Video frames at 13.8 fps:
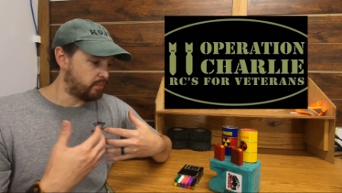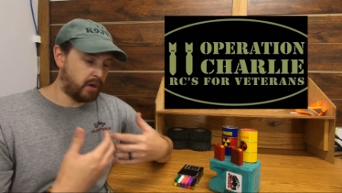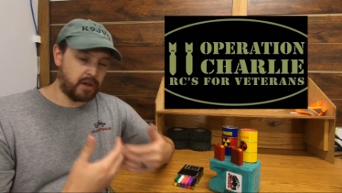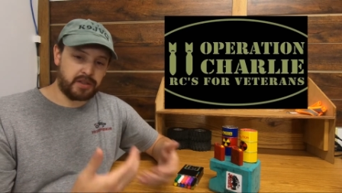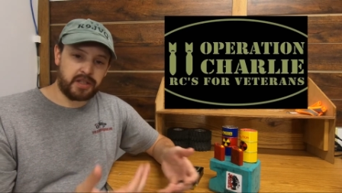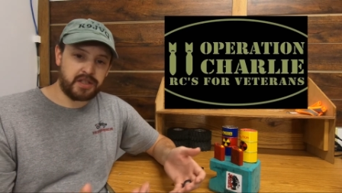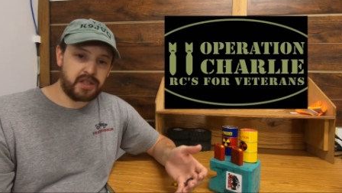
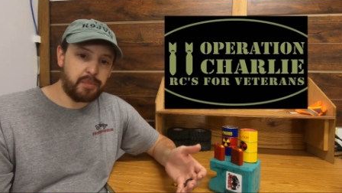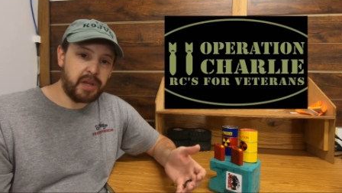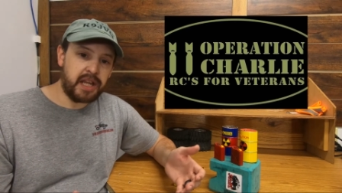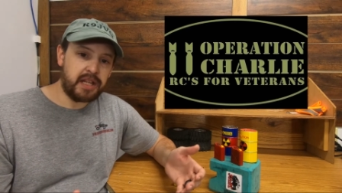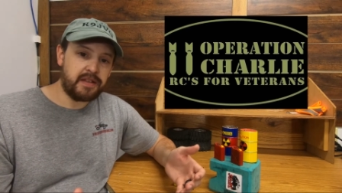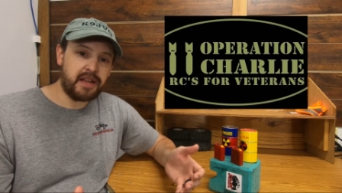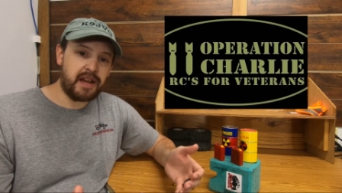
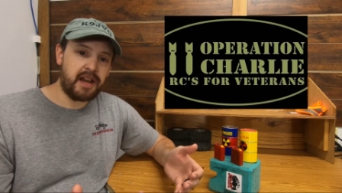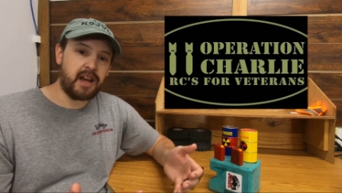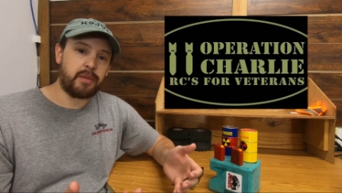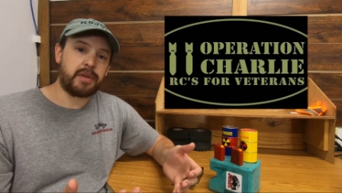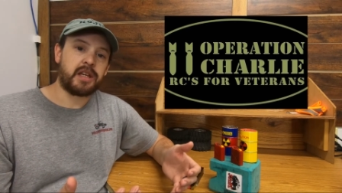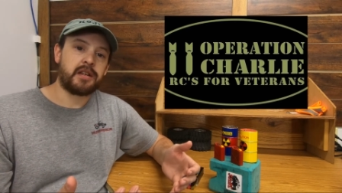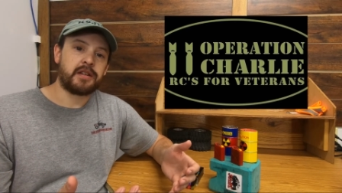participate in the
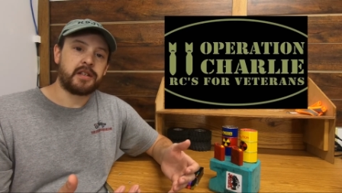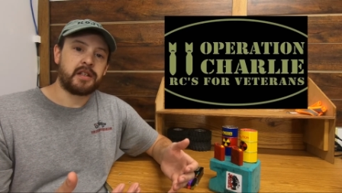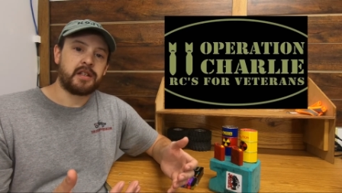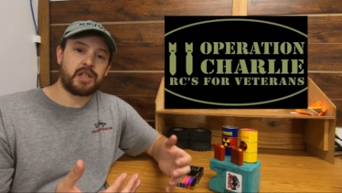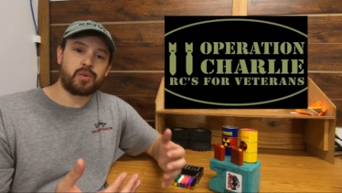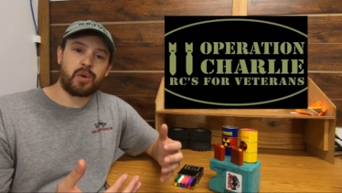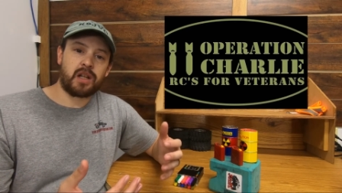hobby,
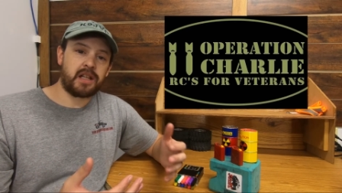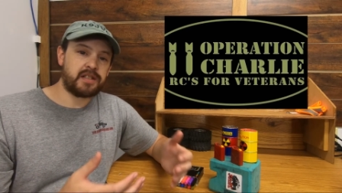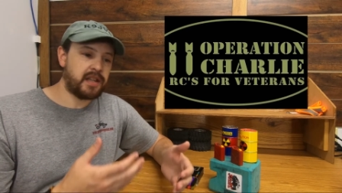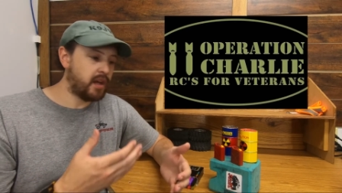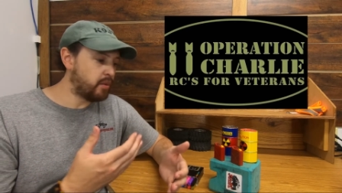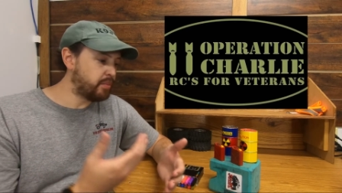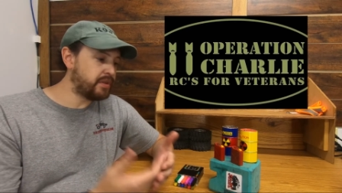as well
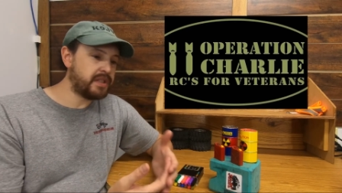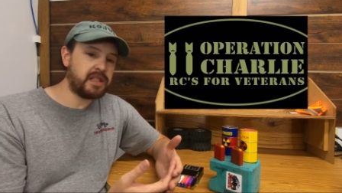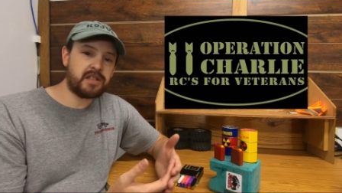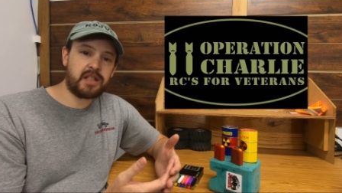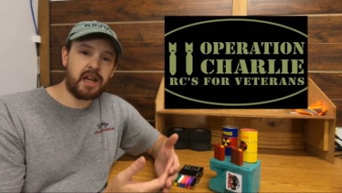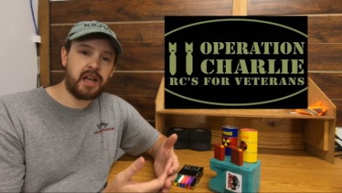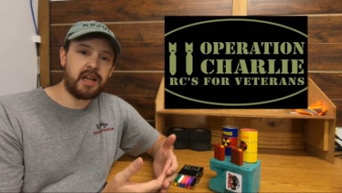as helping these
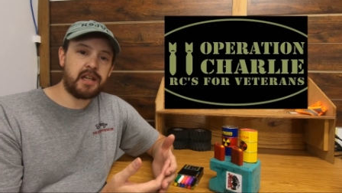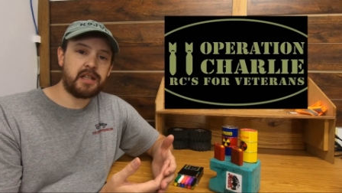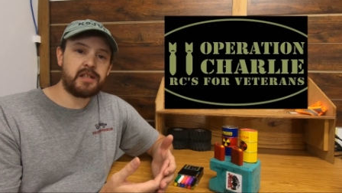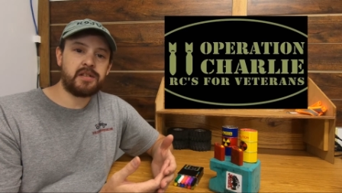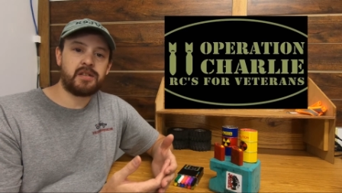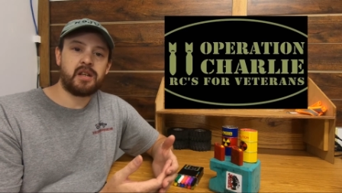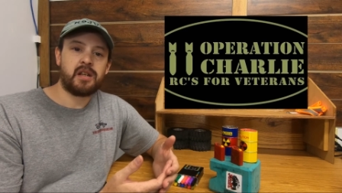
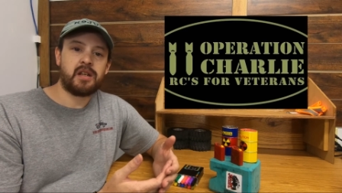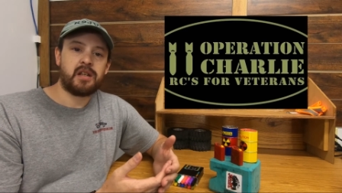guys